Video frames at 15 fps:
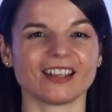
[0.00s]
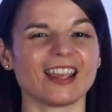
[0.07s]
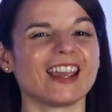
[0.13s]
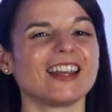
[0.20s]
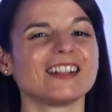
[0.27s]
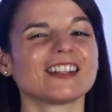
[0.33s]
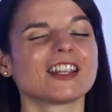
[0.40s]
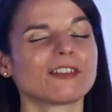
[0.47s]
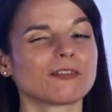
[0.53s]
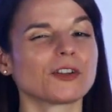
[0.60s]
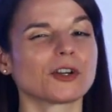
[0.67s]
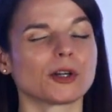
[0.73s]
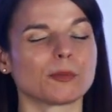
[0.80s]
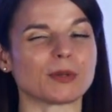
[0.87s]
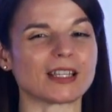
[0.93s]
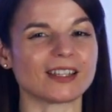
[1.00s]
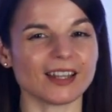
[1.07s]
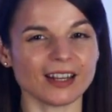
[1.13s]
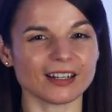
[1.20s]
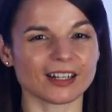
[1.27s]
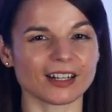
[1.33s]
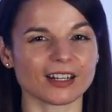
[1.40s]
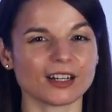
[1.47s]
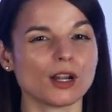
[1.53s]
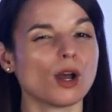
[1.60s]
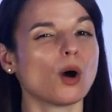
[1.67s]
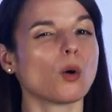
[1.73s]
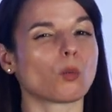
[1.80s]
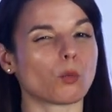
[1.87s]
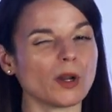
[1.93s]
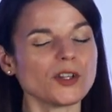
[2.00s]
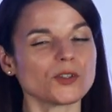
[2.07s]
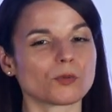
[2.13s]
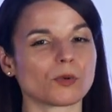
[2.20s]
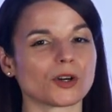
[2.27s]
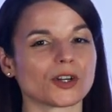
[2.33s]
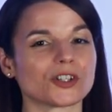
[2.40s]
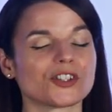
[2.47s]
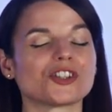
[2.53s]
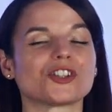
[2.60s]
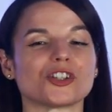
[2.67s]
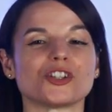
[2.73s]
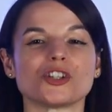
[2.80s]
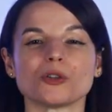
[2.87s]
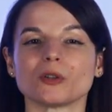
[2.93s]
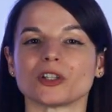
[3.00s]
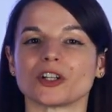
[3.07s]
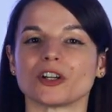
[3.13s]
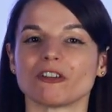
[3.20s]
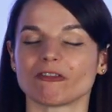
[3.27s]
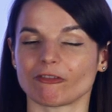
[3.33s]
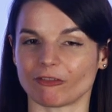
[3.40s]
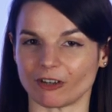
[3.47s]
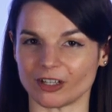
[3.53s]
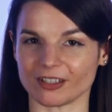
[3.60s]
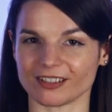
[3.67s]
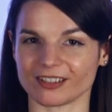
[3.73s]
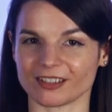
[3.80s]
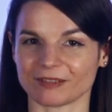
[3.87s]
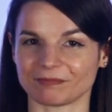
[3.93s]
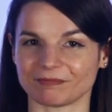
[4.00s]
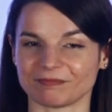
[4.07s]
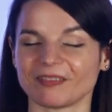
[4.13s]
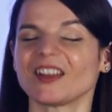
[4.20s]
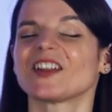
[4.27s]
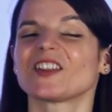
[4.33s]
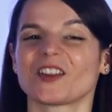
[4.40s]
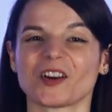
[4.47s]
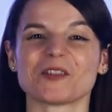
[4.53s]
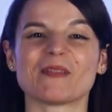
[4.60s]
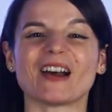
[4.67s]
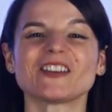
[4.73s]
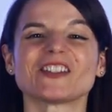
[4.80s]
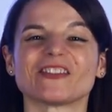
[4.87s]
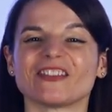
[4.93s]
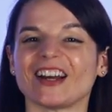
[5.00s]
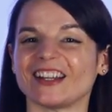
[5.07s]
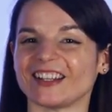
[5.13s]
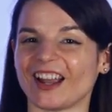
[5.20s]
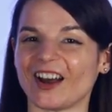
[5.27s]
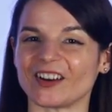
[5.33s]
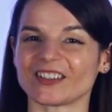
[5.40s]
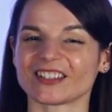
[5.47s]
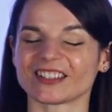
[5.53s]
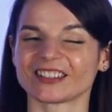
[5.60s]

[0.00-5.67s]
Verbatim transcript: And if you're a beginner, which words should you learn first? You're about to find out.